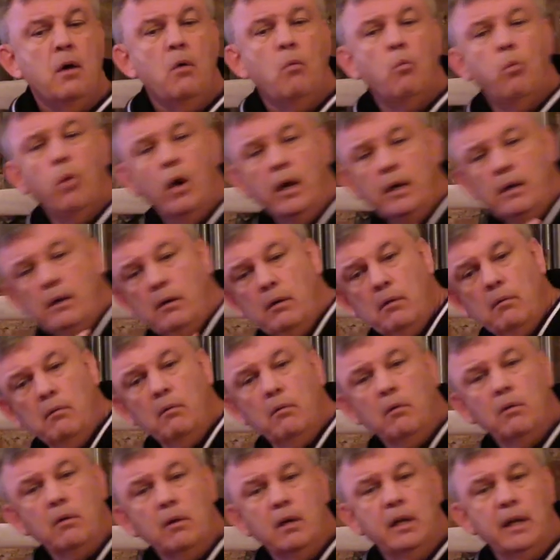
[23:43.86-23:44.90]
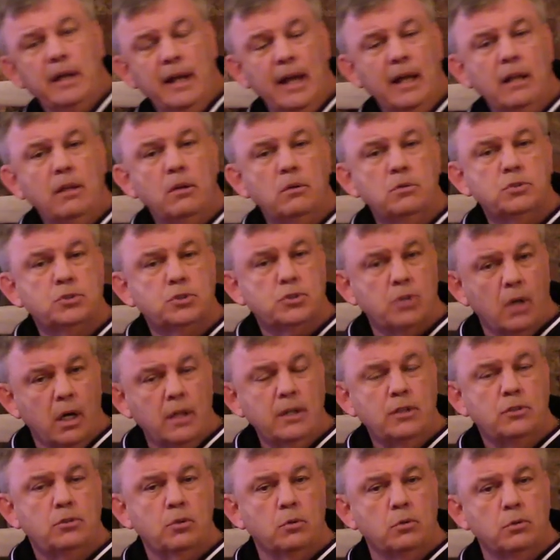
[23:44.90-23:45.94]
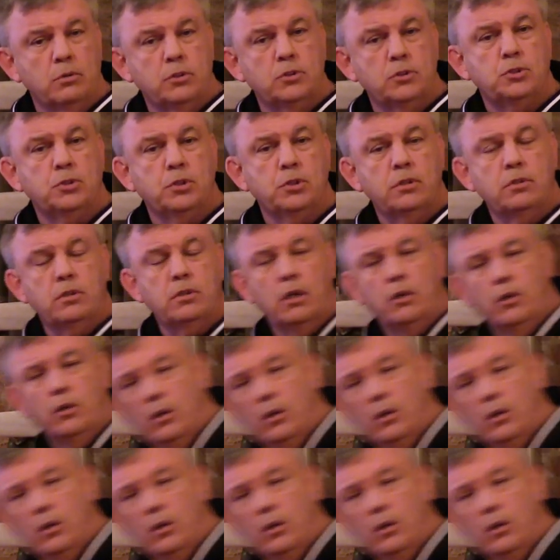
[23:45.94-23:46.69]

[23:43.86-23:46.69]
What Canelo started doing, he should have done